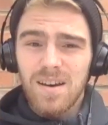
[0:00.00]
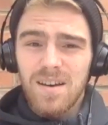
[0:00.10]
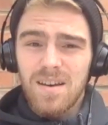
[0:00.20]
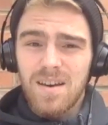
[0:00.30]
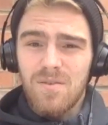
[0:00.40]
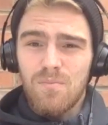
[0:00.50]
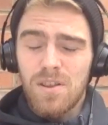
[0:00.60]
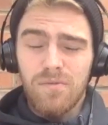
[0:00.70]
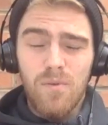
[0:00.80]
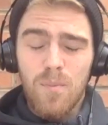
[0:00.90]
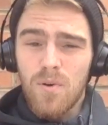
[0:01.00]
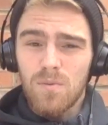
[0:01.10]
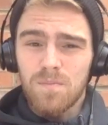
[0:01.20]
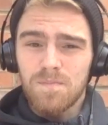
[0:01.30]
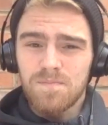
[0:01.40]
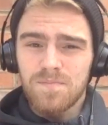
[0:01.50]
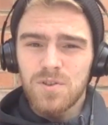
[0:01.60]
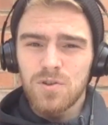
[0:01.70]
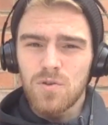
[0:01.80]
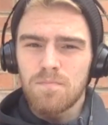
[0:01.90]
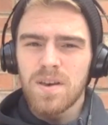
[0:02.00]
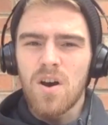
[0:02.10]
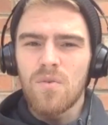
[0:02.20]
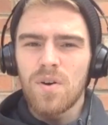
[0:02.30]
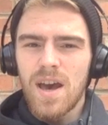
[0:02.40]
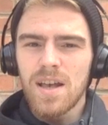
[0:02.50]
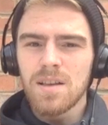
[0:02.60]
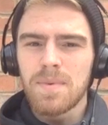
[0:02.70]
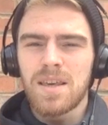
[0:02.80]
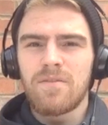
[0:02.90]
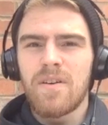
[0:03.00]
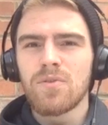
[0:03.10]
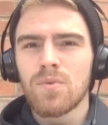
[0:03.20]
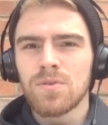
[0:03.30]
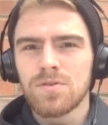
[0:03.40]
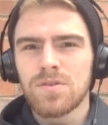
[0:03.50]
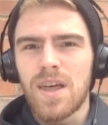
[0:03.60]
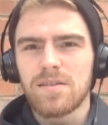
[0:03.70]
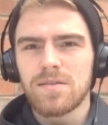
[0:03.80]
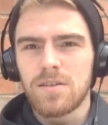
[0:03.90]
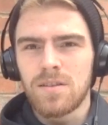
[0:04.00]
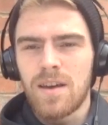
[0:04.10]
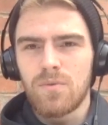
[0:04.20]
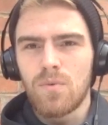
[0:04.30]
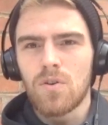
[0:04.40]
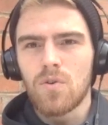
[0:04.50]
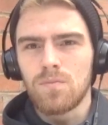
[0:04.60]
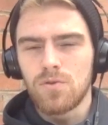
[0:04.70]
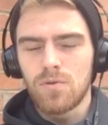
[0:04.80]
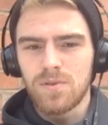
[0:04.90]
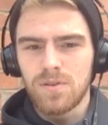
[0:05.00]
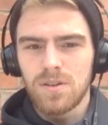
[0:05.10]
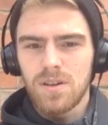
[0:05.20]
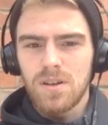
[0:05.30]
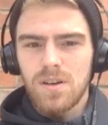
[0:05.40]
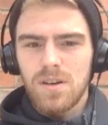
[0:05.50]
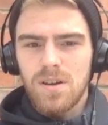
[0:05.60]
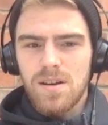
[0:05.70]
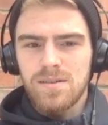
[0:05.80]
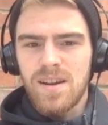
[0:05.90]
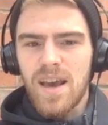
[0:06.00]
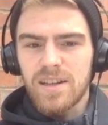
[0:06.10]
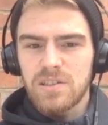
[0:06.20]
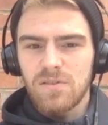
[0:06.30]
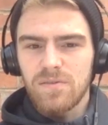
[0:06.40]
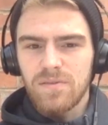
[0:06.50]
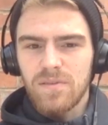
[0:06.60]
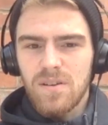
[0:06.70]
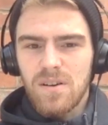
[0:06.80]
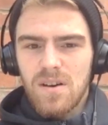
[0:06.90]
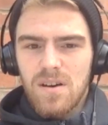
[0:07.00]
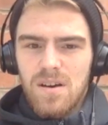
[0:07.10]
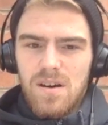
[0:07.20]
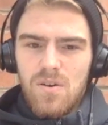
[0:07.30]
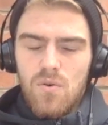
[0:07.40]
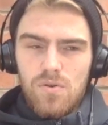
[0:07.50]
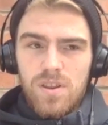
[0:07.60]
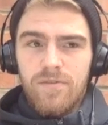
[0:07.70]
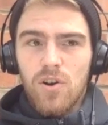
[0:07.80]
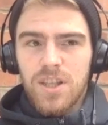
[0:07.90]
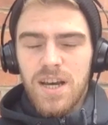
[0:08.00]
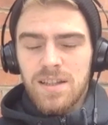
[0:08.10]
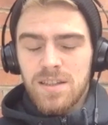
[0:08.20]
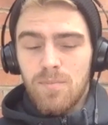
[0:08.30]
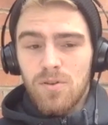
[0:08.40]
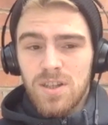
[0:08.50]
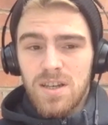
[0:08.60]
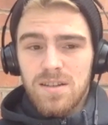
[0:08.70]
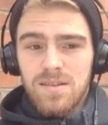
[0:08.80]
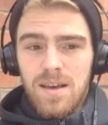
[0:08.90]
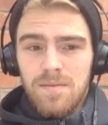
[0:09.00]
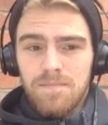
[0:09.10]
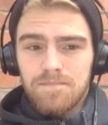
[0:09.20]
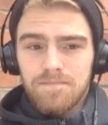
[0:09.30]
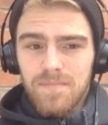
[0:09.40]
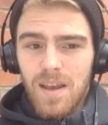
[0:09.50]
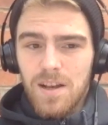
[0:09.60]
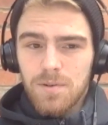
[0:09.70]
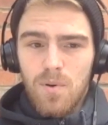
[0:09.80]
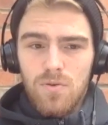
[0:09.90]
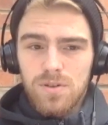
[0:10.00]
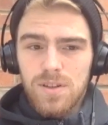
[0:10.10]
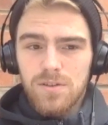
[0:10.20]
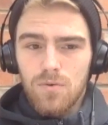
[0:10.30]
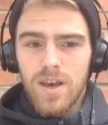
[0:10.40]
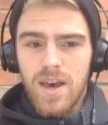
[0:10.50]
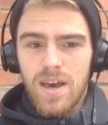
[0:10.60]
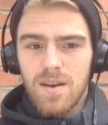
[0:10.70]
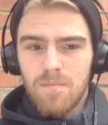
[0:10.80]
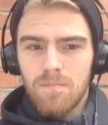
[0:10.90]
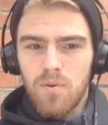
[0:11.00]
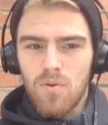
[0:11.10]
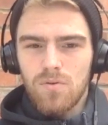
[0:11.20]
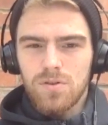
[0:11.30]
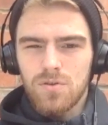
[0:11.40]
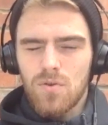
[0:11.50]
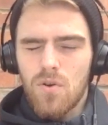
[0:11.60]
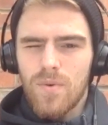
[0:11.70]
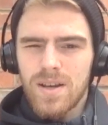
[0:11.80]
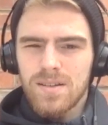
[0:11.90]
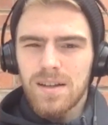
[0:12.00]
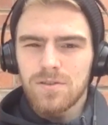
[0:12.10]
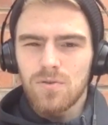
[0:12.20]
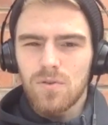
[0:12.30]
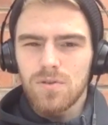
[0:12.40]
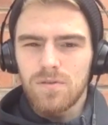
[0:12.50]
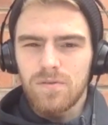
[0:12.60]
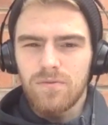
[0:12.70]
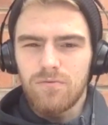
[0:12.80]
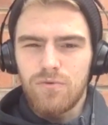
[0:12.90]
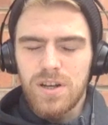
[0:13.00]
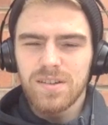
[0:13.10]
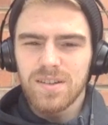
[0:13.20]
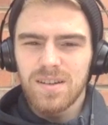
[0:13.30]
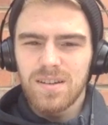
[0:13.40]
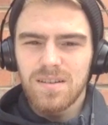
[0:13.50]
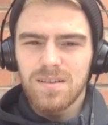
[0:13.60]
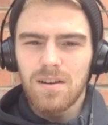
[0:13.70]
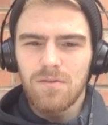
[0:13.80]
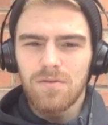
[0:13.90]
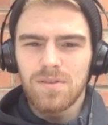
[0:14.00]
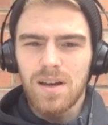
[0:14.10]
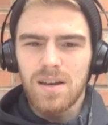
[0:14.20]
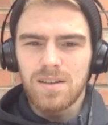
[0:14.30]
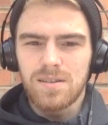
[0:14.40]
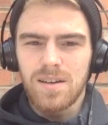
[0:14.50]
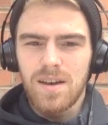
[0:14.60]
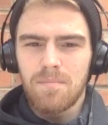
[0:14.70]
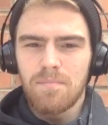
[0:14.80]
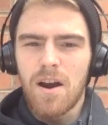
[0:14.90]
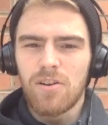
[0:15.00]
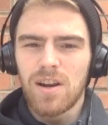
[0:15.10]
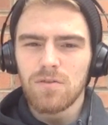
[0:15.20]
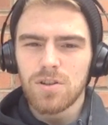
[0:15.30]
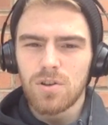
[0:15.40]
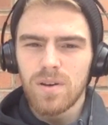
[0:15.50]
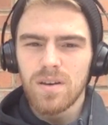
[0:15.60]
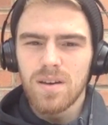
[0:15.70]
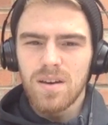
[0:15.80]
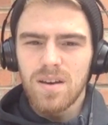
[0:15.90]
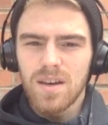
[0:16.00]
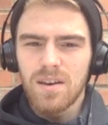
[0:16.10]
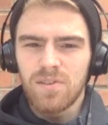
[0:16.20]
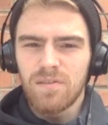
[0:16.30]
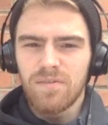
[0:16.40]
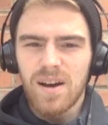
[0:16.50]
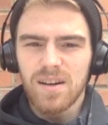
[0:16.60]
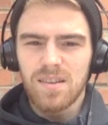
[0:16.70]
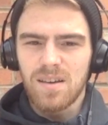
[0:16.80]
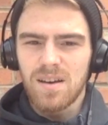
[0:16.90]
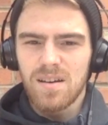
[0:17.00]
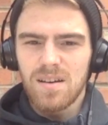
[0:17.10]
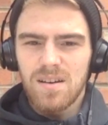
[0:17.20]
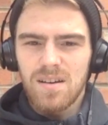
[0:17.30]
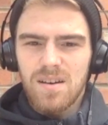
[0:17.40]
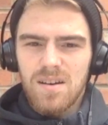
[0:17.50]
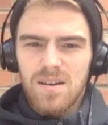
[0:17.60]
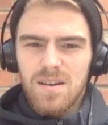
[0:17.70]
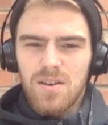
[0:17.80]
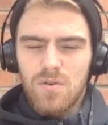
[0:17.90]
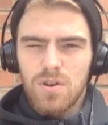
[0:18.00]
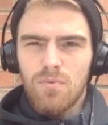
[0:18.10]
whether football should be going ahead. I mean, if everyone's tested and everyone comes up as negative, or they've got the antibodies, then I suppose that's okay. But there's always that sort of risk that is parallel to it, given the fact that you